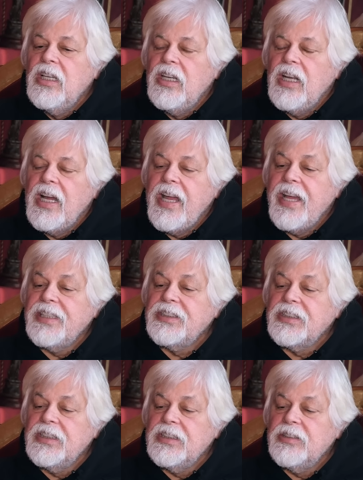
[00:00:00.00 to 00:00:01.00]
And I
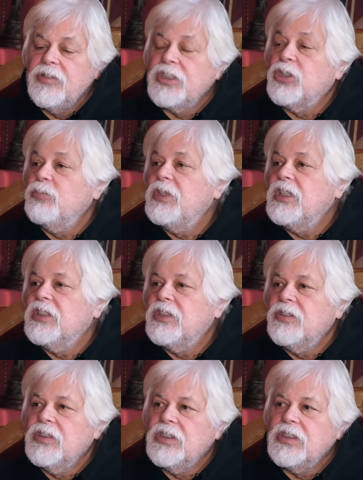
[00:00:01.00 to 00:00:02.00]
asked Russell Means,
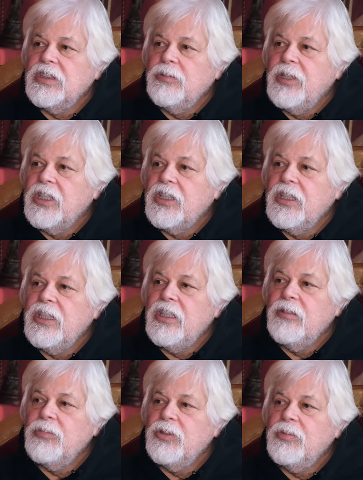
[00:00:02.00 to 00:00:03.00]
who was the American
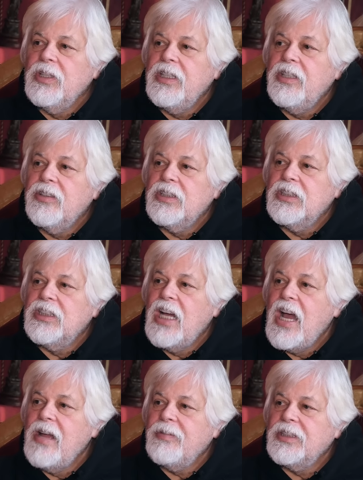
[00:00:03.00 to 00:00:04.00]
Indian Movement leader at the
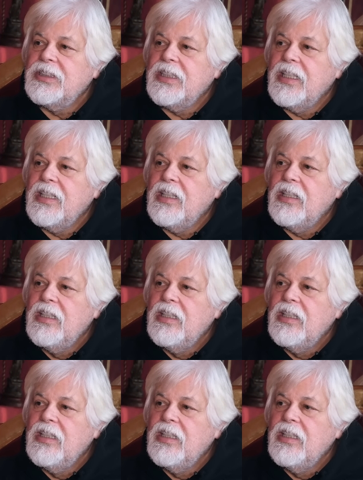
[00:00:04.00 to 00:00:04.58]
time, I said,